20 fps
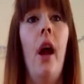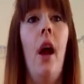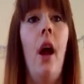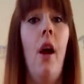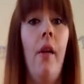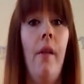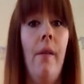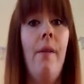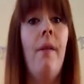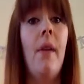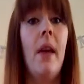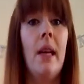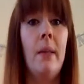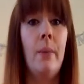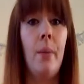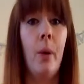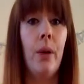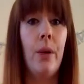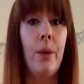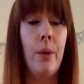off
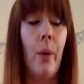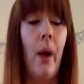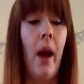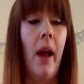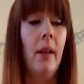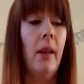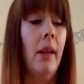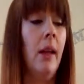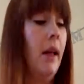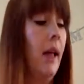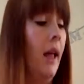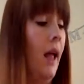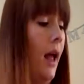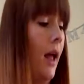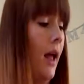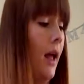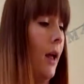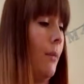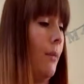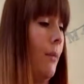Facebook as well,
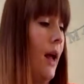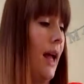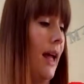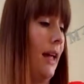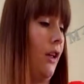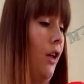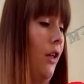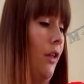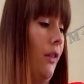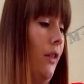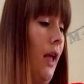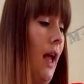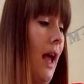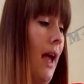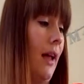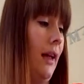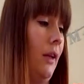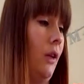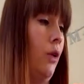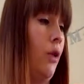
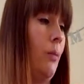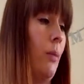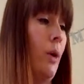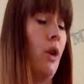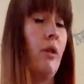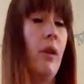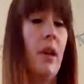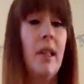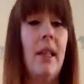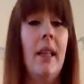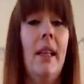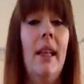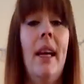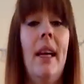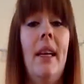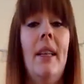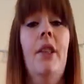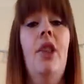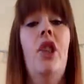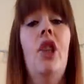I come across a
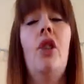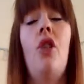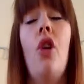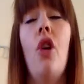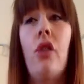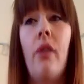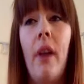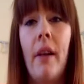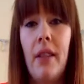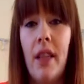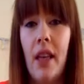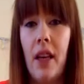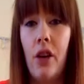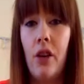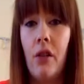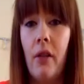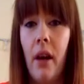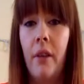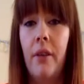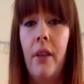lady. She's called Grafted
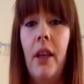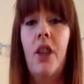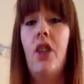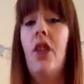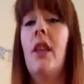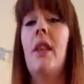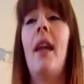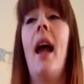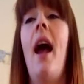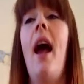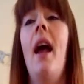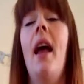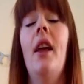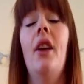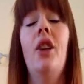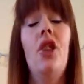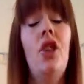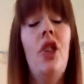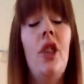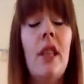and Crafted.
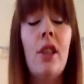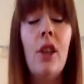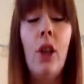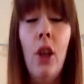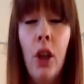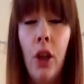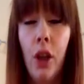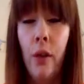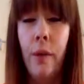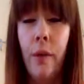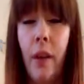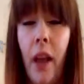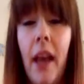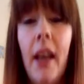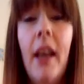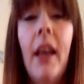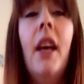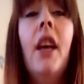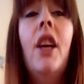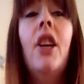She's lovely.